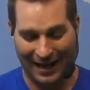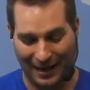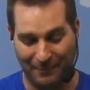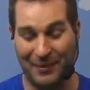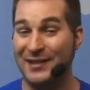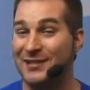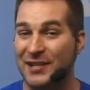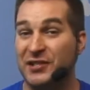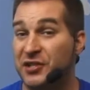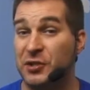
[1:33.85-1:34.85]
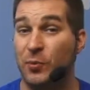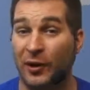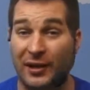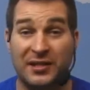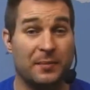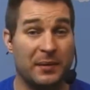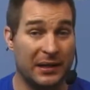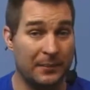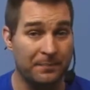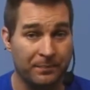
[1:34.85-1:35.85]
And the size that she's wearing is the
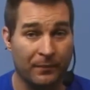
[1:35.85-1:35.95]
medium.